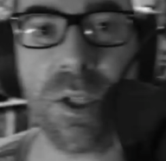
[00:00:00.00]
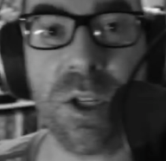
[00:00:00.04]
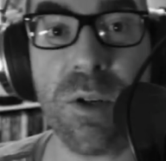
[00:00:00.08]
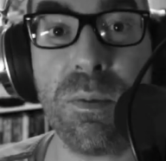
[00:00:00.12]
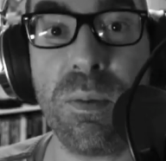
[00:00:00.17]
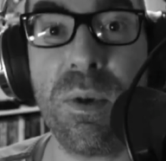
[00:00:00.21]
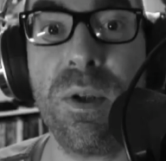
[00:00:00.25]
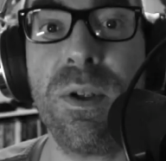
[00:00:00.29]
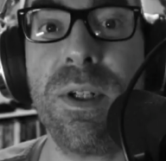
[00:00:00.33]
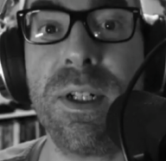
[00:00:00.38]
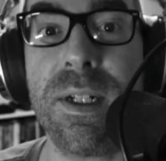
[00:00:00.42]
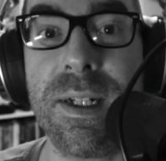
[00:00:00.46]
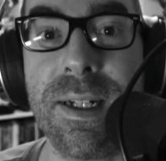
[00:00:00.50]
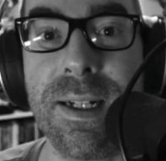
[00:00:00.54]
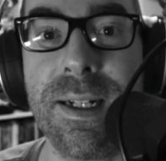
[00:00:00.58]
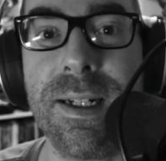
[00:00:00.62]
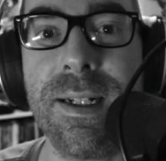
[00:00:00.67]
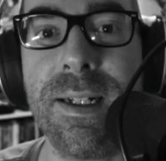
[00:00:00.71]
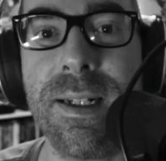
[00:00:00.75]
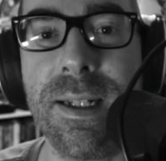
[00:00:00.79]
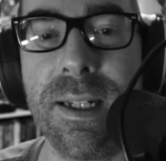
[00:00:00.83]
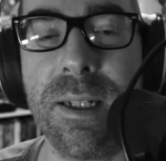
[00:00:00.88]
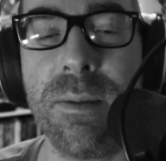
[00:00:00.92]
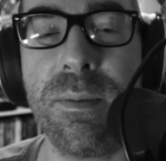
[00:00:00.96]
put it in
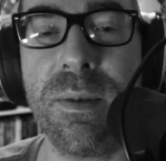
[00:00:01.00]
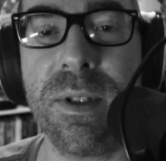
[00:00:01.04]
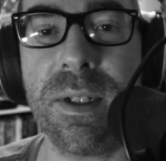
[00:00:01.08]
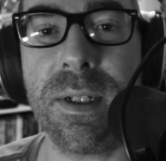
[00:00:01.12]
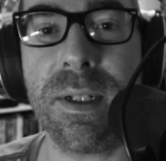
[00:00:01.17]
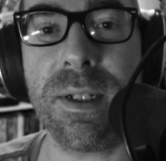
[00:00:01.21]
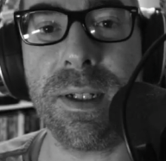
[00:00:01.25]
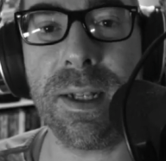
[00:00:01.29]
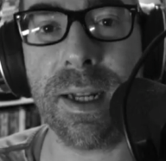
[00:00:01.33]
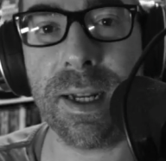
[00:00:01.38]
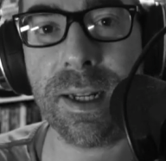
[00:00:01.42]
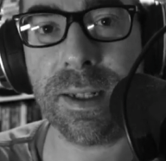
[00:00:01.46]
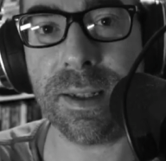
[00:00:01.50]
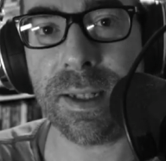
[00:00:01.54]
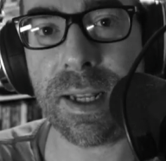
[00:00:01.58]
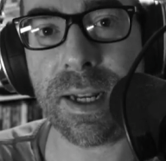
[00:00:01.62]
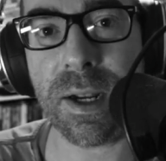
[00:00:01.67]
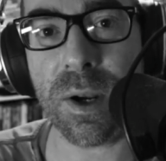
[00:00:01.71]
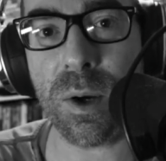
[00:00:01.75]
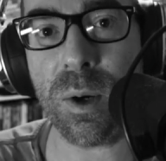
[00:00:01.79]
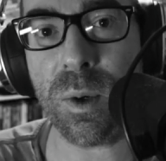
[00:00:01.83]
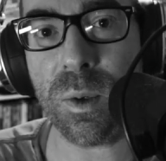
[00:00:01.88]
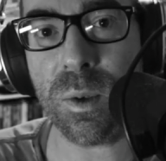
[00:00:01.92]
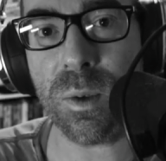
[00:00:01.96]
Libsyn, and they
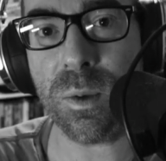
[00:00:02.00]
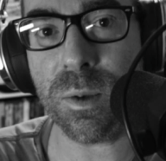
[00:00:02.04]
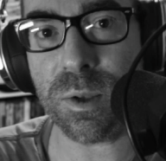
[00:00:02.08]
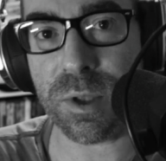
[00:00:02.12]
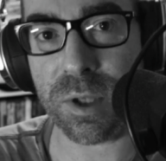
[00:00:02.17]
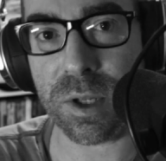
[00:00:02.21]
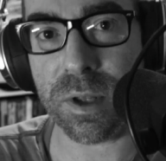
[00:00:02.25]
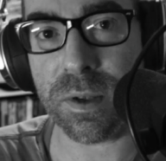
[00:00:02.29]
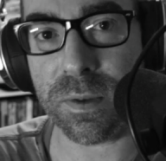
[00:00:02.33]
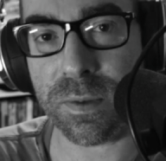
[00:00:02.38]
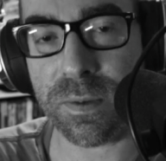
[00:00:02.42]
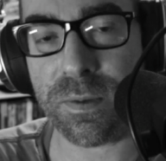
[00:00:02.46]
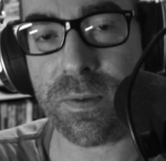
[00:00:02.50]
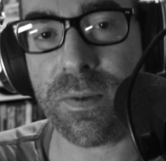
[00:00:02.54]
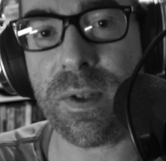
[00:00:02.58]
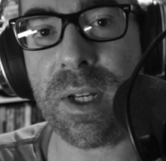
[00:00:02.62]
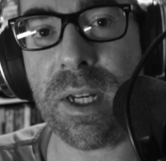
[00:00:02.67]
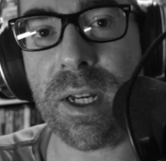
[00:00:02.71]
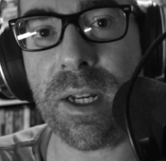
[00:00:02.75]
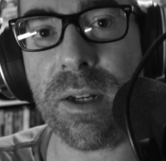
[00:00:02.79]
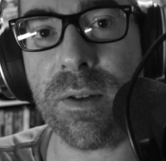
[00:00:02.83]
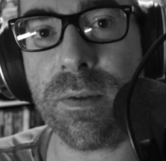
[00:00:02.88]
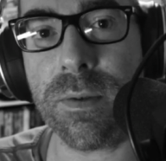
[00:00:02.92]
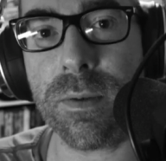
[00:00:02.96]
hold the
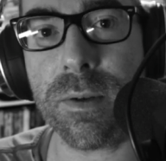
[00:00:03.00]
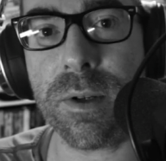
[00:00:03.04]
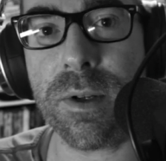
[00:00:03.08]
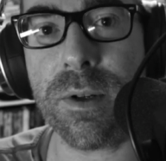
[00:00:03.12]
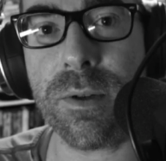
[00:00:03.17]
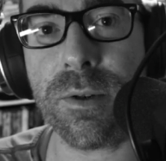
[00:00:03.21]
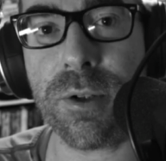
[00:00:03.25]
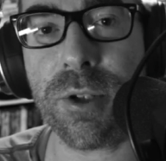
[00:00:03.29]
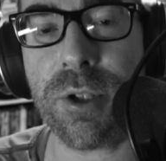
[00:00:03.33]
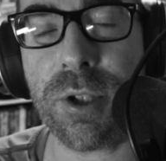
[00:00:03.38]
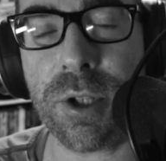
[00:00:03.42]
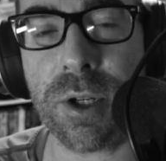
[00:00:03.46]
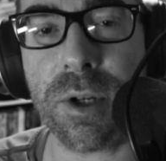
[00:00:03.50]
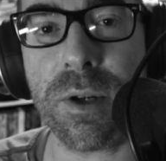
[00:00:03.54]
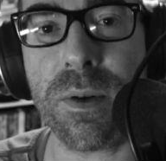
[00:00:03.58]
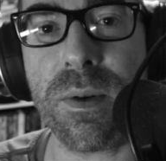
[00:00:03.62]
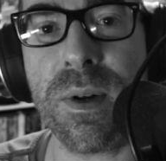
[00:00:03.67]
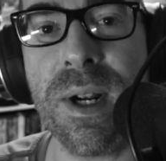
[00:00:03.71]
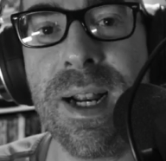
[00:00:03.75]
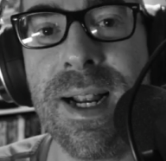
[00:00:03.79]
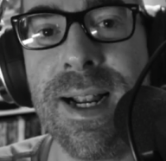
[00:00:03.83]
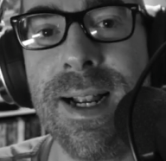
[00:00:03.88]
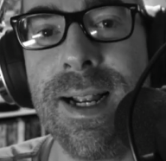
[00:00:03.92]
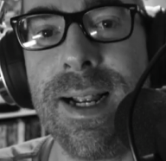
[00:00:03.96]
feed for your show,
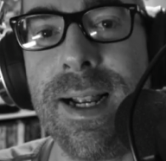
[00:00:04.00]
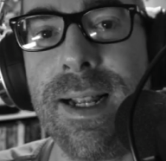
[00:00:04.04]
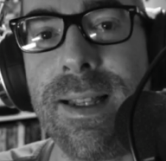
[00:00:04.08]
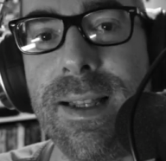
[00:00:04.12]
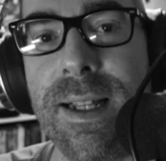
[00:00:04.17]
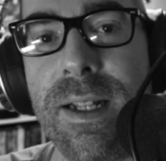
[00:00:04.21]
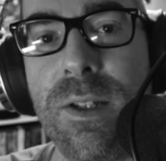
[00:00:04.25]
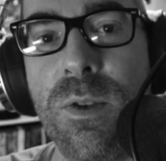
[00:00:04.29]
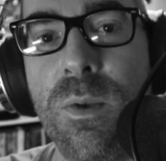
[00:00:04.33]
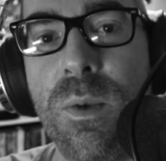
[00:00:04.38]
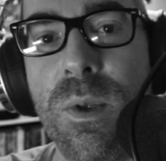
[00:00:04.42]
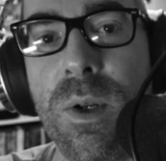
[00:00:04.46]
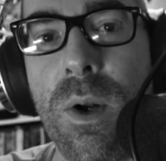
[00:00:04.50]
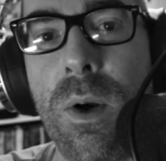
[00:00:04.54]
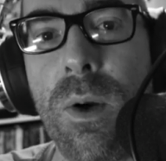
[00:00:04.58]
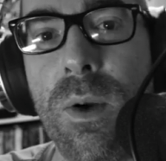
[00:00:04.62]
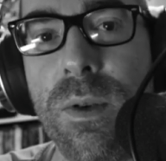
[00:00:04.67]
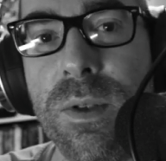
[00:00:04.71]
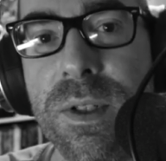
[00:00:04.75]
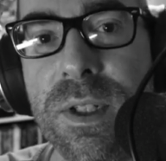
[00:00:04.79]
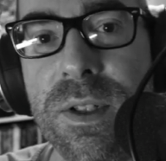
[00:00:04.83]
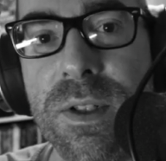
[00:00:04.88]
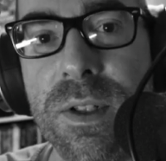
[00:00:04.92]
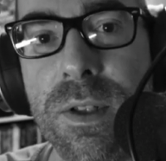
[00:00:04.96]
and that's what all
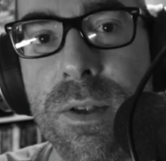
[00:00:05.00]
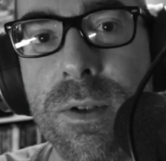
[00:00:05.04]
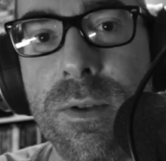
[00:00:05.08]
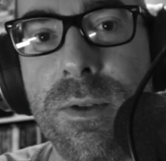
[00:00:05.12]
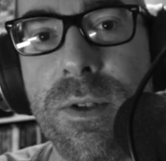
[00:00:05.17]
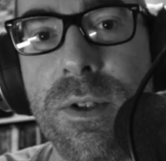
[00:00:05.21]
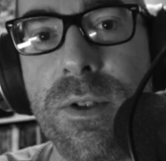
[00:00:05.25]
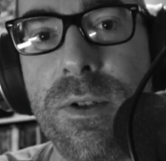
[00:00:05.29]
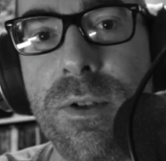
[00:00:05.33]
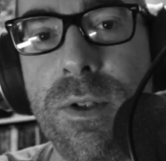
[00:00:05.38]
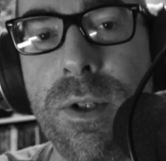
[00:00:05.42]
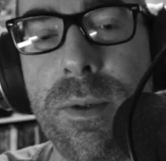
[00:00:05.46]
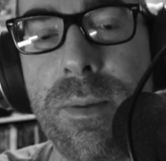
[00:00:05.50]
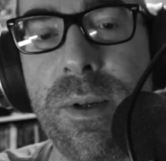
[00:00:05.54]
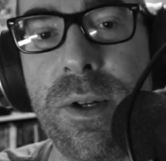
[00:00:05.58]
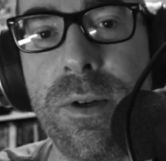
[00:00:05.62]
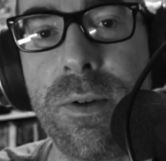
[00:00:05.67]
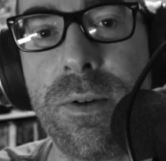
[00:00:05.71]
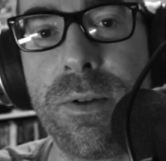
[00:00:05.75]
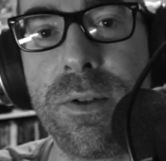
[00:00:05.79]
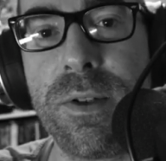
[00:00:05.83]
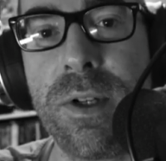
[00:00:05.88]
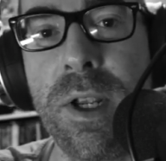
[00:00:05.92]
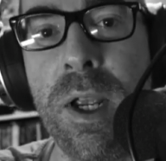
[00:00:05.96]
these other
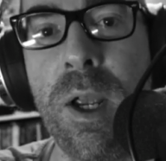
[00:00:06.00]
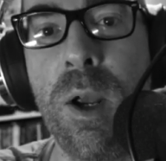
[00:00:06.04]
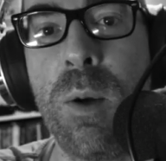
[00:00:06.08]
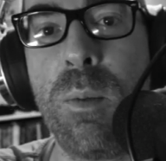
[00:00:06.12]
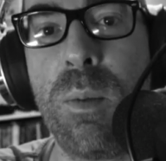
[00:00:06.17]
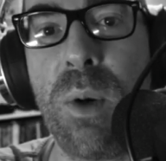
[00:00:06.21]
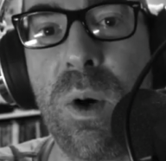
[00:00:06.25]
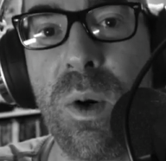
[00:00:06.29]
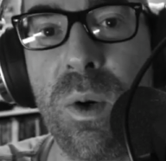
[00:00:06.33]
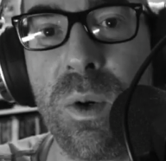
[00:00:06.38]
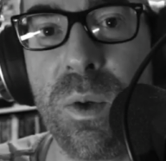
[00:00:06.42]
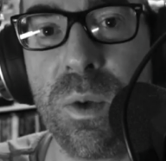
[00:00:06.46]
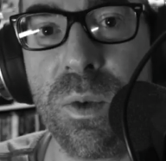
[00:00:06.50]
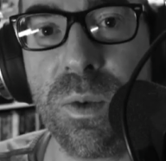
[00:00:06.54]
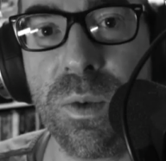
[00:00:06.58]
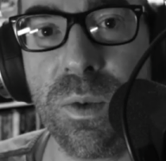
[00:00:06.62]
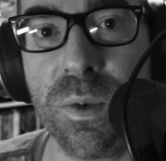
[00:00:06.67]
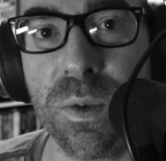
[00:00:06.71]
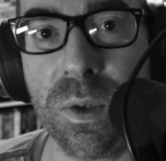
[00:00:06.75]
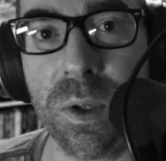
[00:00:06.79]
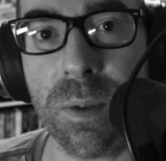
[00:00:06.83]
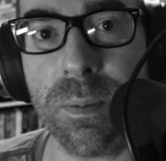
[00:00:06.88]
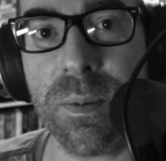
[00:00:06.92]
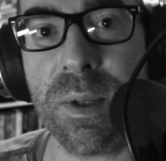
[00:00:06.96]
distributors pull
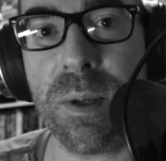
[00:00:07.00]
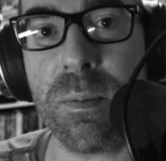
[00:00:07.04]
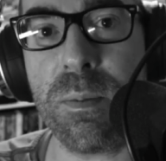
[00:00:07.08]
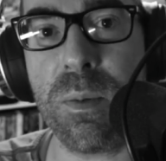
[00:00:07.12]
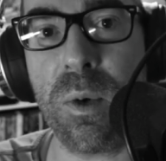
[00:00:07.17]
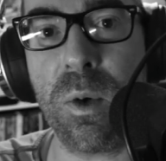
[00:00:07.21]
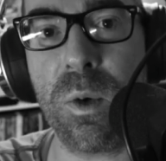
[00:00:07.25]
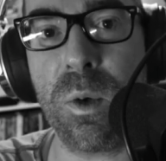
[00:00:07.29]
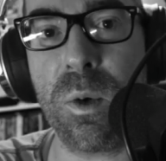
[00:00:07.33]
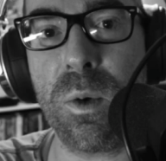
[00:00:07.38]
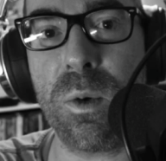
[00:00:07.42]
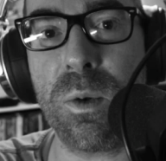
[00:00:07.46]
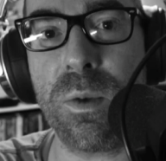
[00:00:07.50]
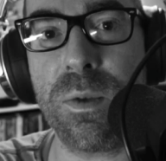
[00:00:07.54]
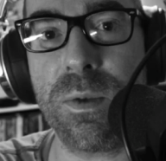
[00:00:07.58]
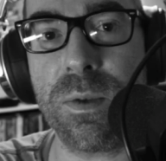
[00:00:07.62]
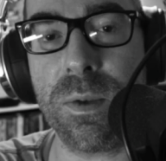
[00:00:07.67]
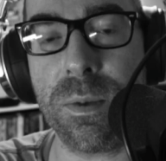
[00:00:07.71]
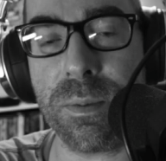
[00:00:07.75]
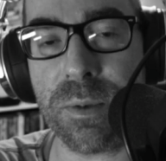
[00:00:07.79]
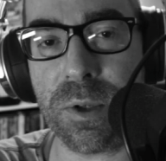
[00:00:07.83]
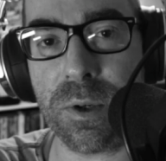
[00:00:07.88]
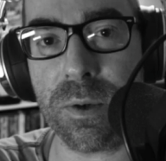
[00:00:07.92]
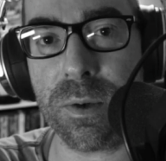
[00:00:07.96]
from. They pull
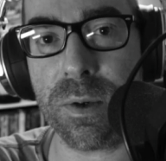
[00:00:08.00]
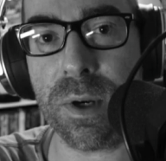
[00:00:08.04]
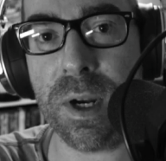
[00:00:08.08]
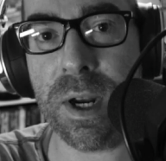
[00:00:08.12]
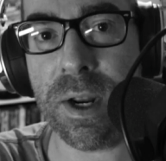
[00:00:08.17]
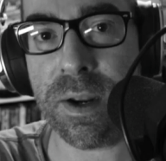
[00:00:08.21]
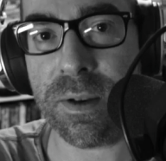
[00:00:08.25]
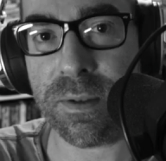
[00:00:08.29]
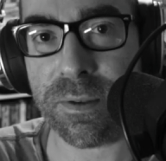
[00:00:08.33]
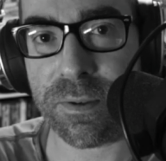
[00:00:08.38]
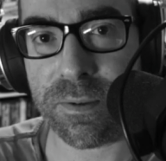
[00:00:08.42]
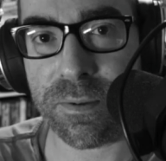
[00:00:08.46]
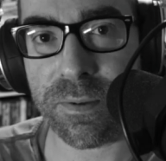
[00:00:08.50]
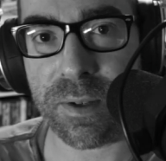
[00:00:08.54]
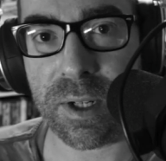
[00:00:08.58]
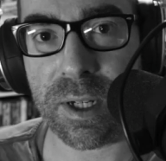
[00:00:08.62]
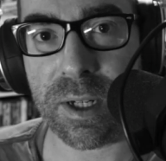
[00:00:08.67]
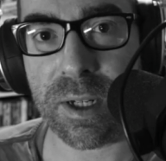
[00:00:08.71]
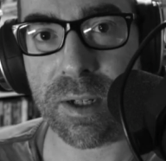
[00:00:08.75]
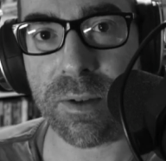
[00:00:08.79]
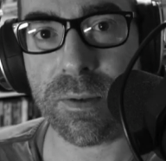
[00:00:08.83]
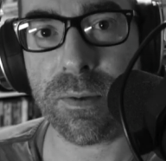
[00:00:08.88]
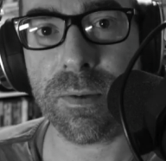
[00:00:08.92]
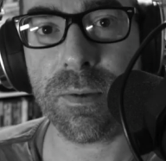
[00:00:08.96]
from your
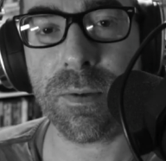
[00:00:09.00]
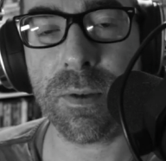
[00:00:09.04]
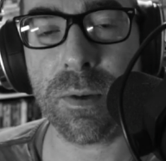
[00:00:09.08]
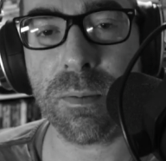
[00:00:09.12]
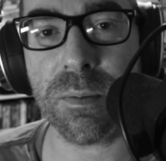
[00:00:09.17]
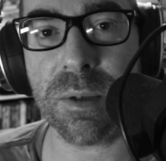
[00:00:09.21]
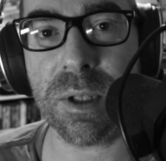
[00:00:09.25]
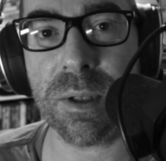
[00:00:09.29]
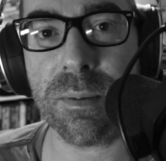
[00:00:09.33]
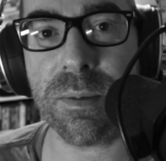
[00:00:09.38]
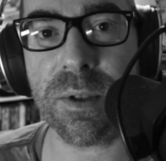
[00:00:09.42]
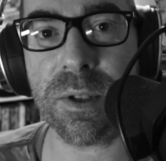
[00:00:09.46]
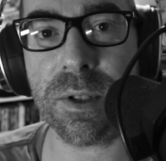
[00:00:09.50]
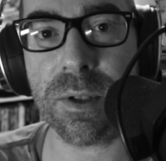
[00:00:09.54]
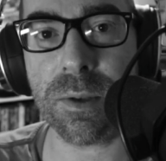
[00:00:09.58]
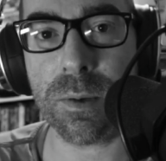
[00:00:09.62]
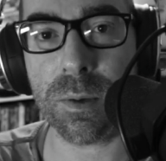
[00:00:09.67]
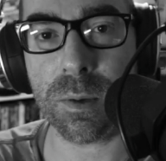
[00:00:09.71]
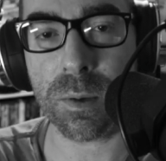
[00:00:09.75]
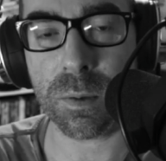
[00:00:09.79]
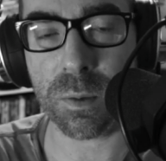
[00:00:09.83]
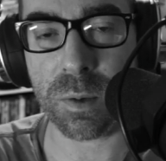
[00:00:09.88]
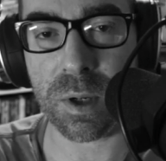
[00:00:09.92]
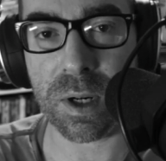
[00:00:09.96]
feed from Libsyn
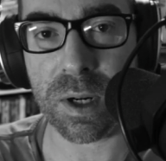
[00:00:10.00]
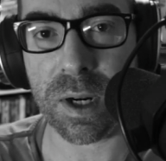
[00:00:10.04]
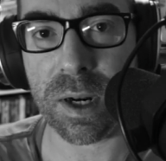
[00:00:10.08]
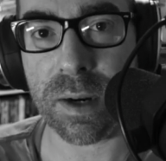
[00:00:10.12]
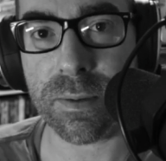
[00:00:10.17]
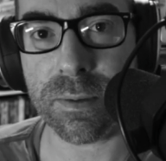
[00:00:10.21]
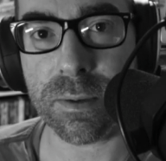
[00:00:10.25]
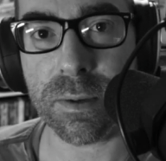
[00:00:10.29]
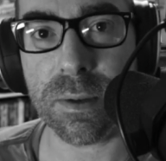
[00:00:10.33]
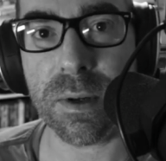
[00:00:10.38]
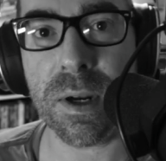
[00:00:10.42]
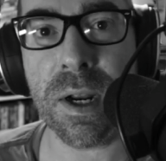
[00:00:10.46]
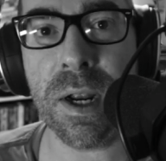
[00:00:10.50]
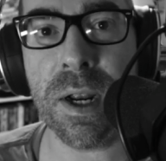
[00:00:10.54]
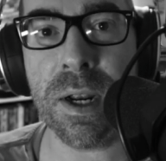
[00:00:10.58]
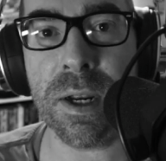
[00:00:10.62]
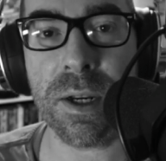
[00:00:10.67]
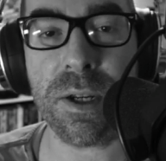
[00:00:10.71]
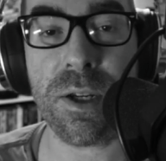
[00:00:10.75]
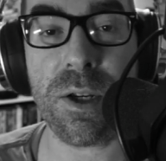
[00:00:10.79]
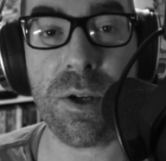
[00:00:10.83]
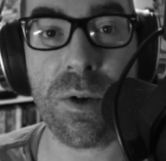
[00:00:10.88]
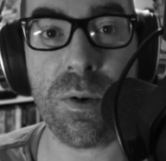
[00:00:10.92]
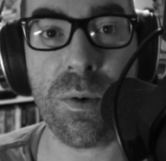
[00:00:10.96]
or wherever
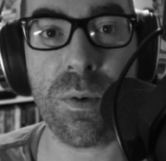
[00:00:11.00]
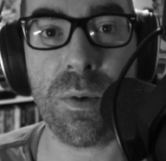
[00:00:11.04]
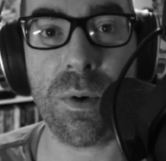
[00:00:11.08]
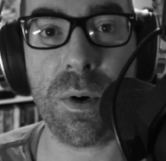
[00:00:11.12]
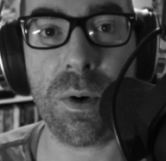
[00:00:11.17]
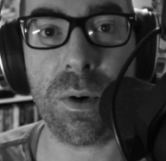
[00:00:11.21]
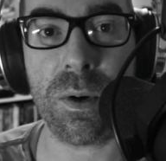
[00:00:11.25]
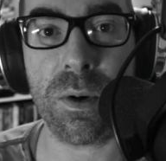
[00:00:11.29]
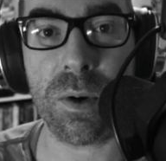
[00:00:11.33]
you are